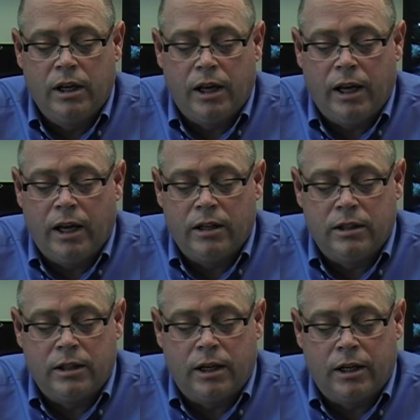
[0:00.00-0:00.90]

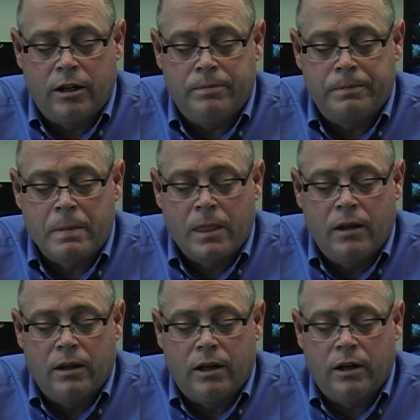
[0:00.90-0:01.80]
And
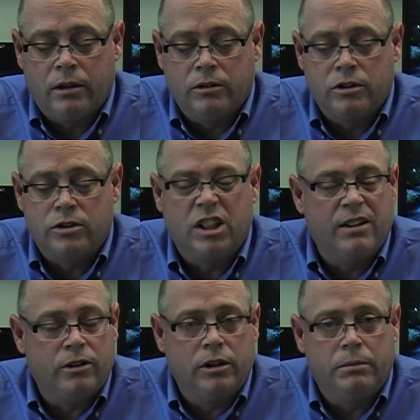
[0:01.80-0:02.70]
just to
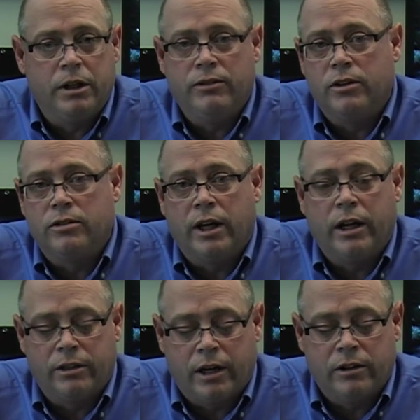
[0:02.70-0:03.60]
give you a little bit of insight, I
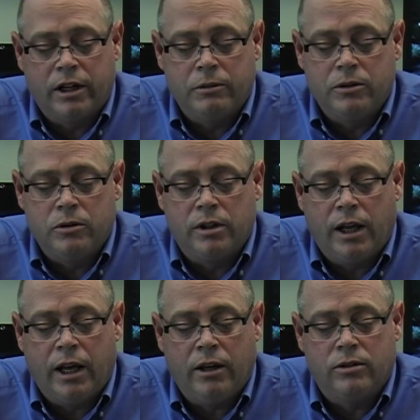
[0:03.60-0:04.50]
thought that I would do
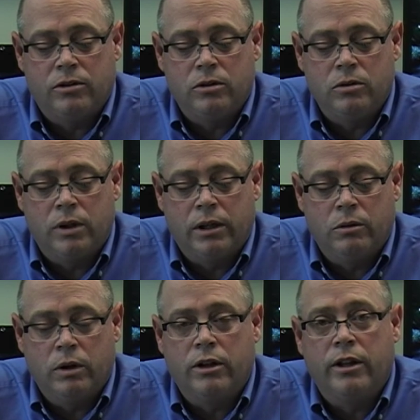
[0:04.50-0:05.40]
today as to
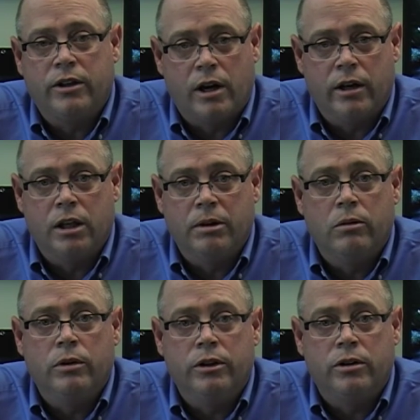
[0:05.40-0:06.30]
what are they talking
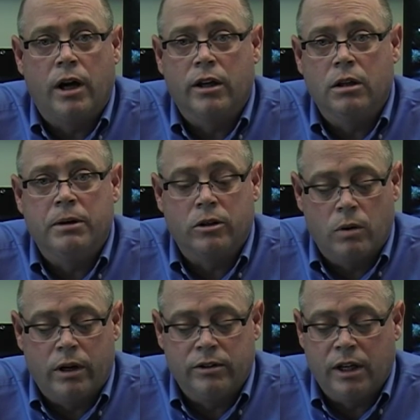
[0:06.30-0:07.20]
about when they're talking about
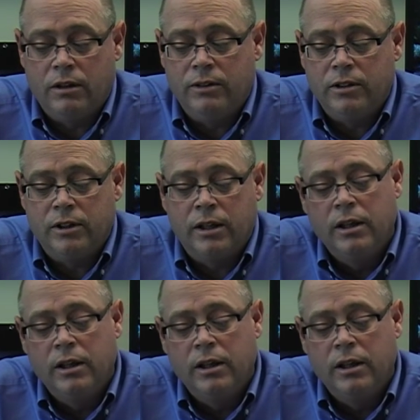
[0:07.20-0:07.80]
quantitative easing.